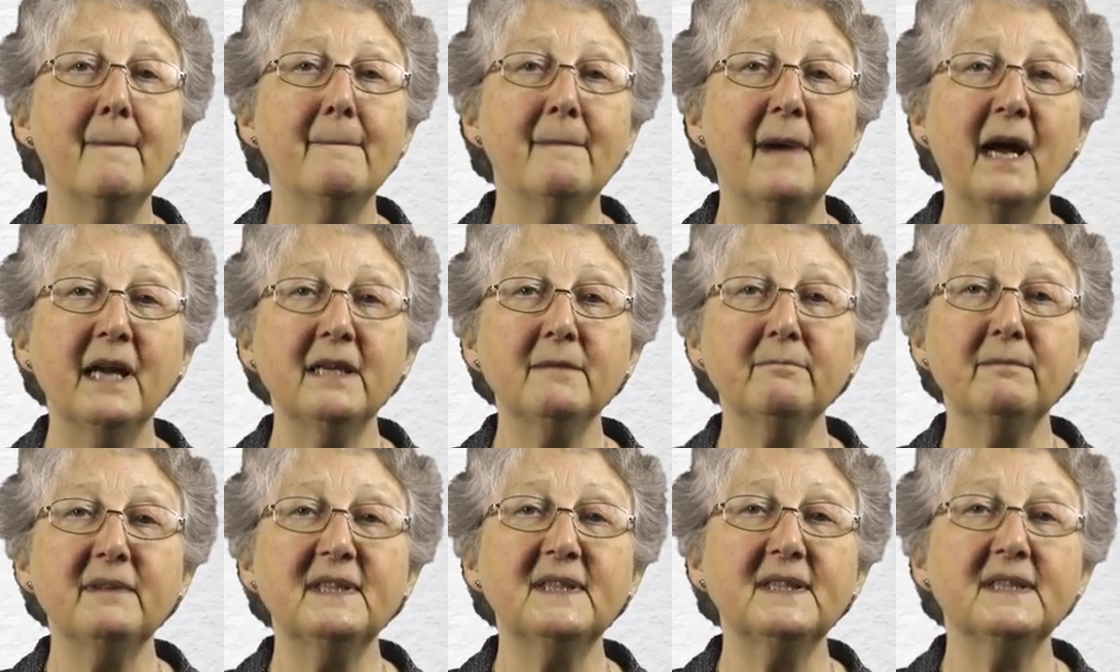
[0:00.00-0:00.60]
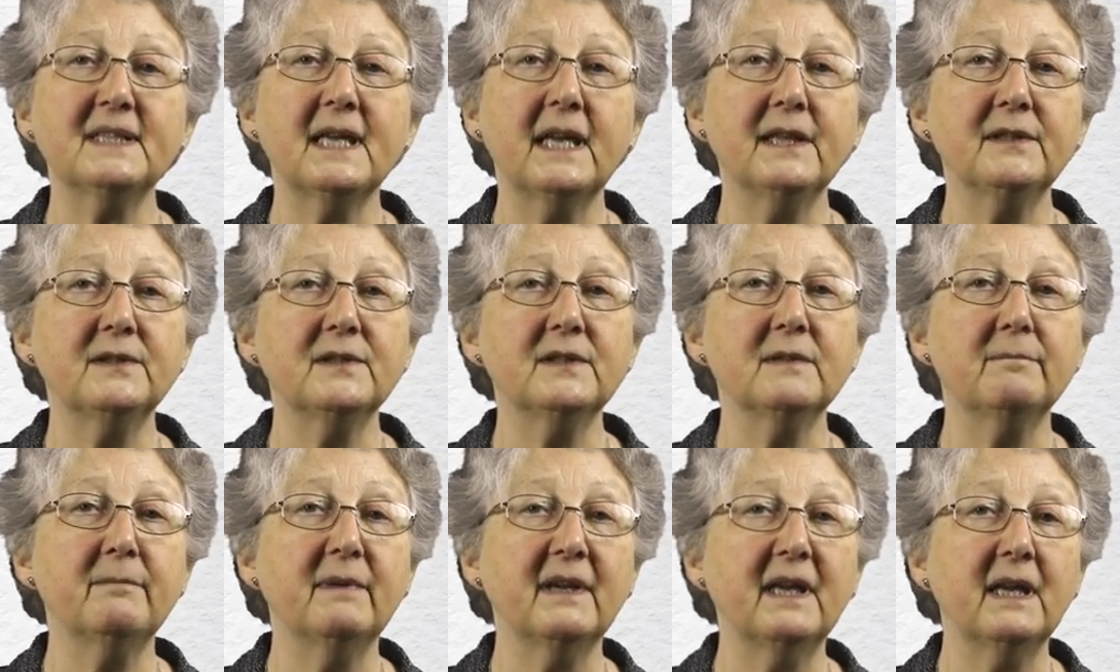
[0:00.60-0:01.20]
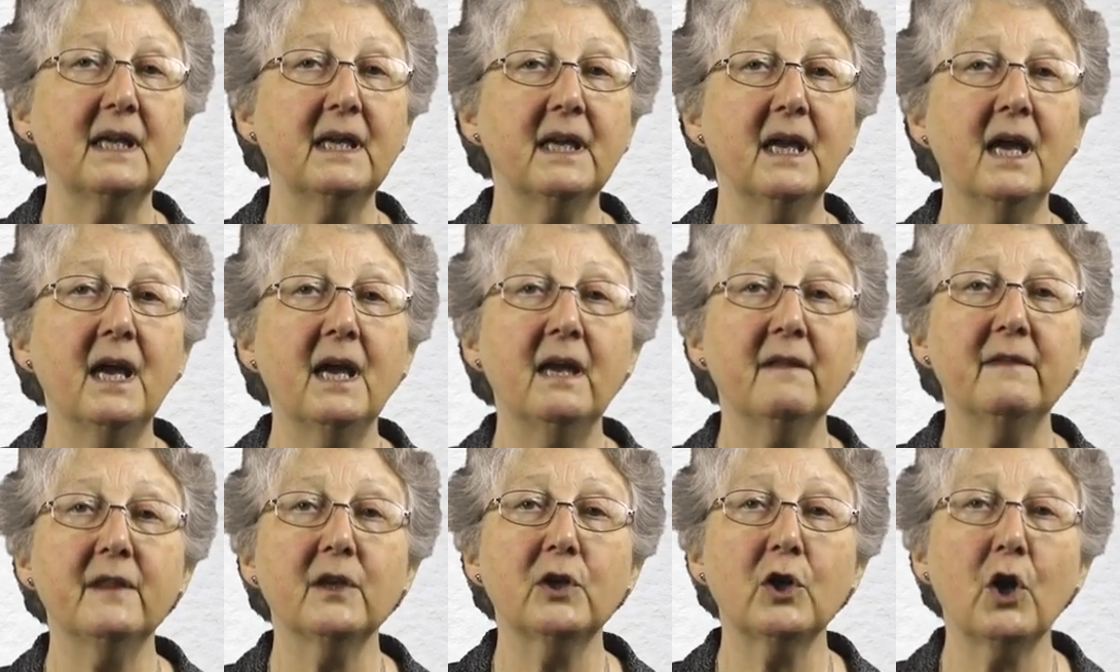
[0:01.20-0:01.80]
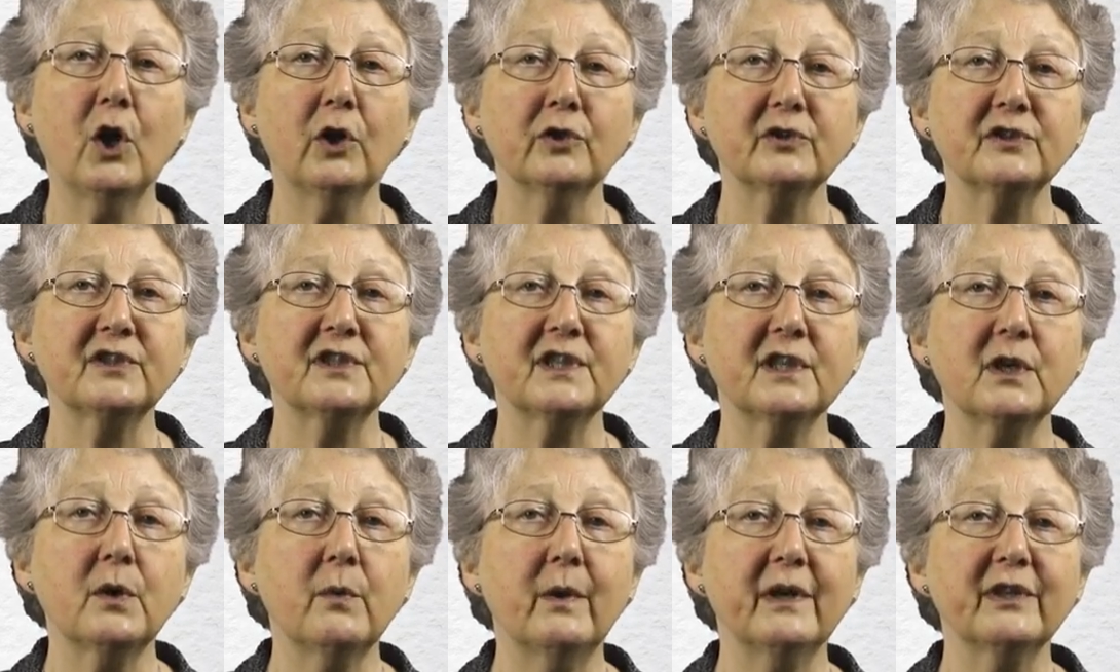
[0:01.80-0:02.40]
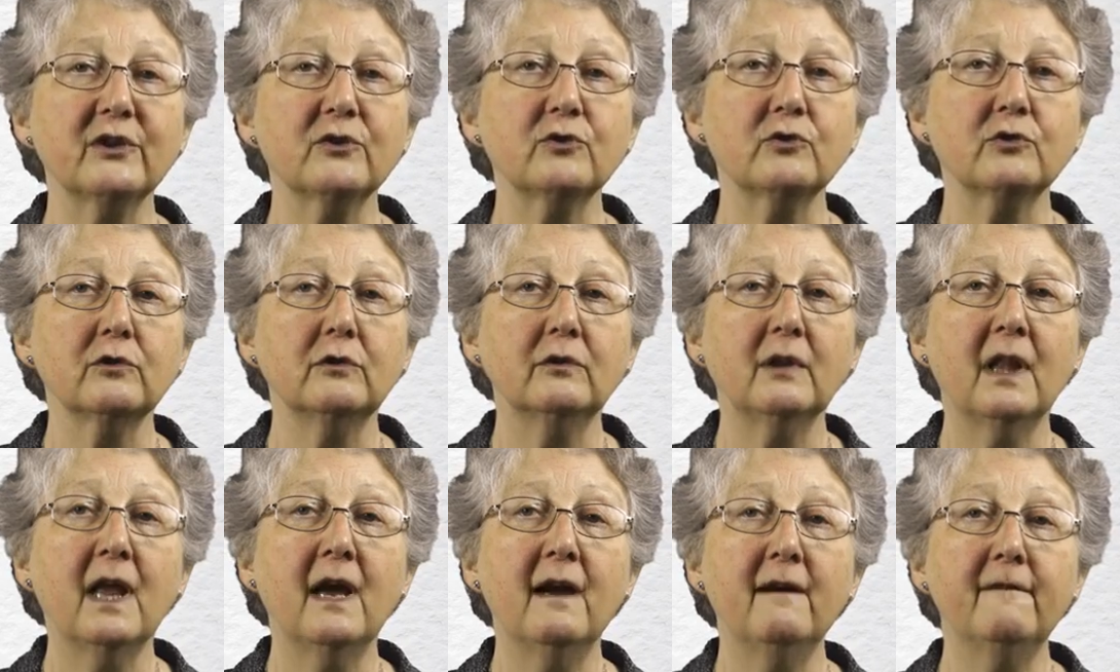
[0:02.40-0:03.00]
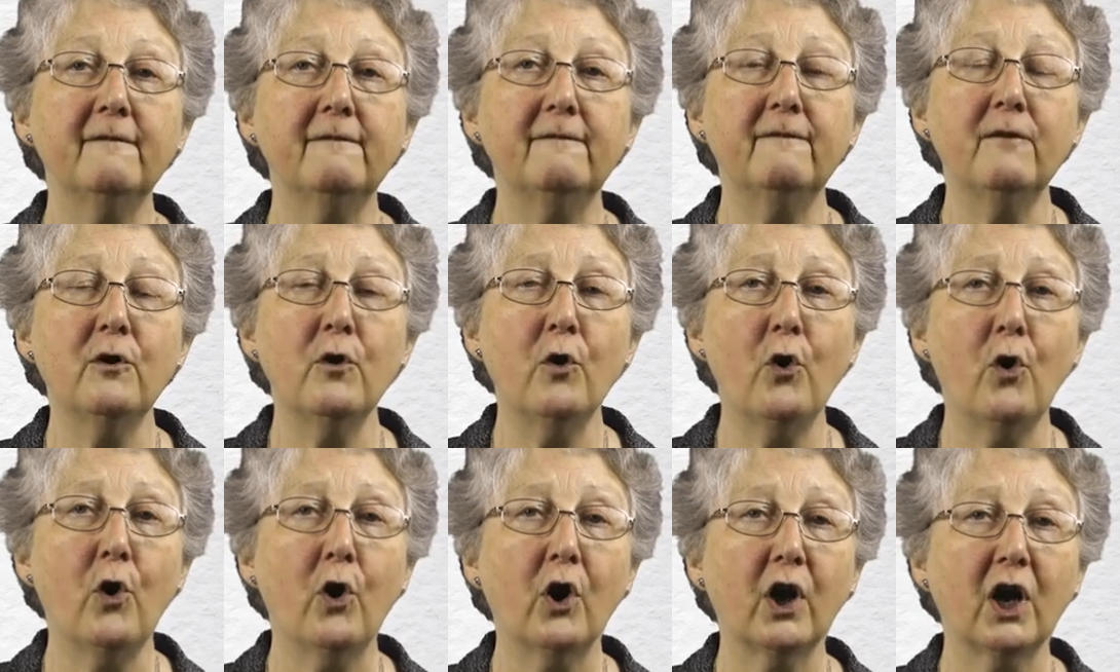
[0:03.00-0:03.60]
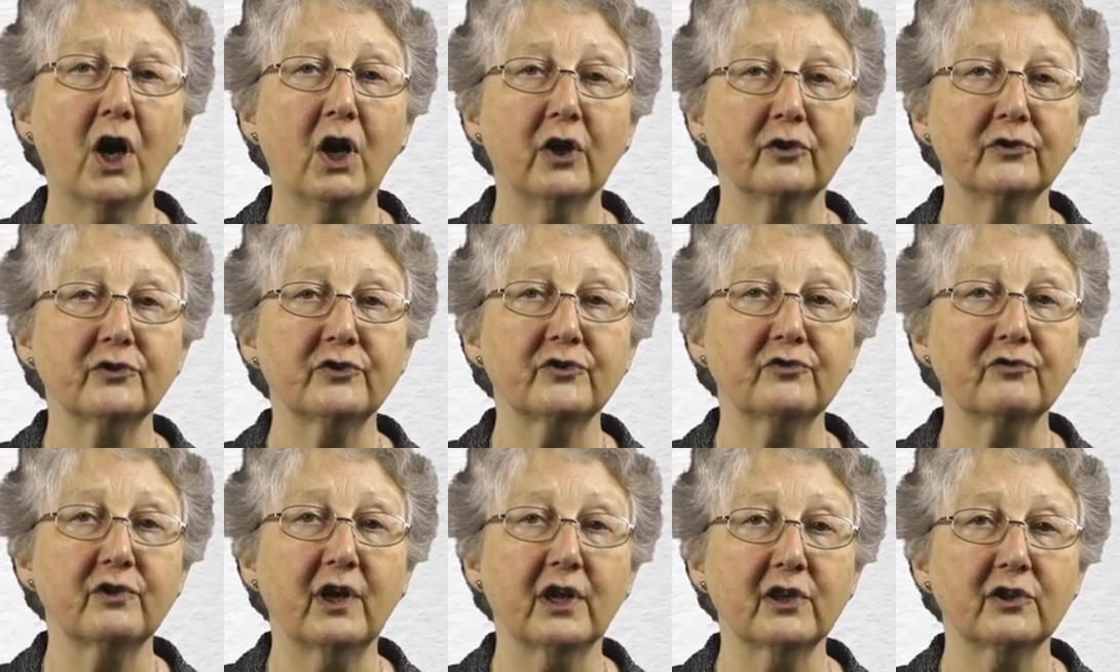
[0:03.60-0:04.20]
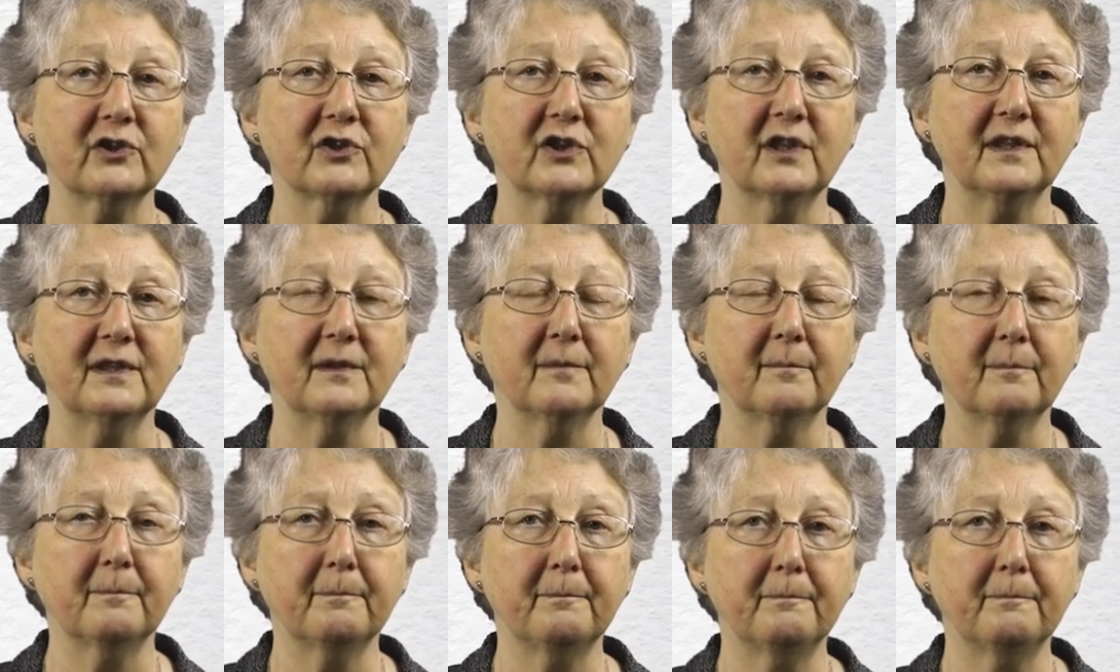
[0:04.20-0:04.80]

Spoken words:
might be said to be the consequential for construction.